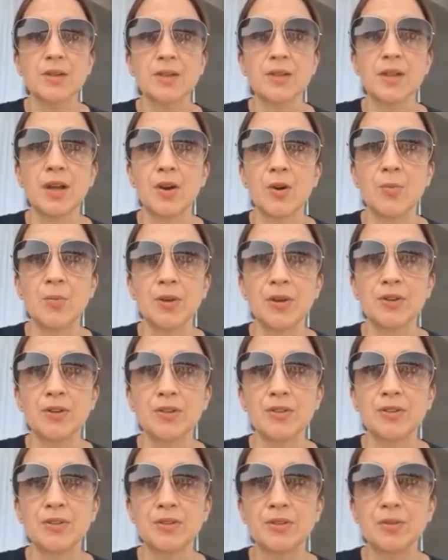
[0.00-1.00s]
Now,
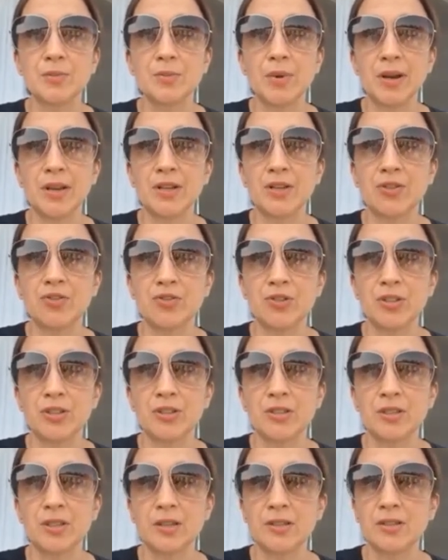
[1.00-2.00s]
because my
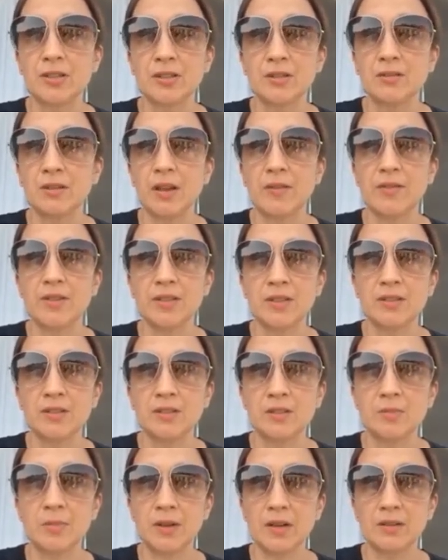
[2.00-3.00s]
interest has, ever
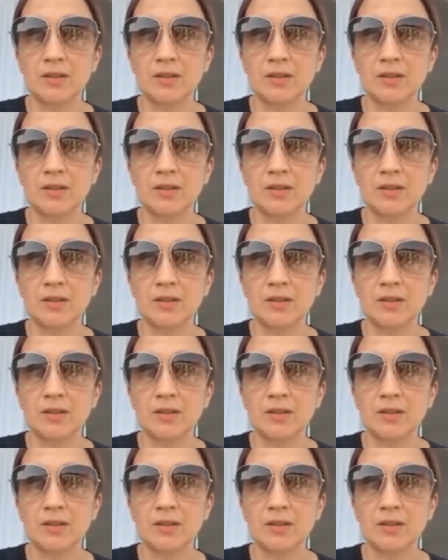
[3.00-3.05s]
since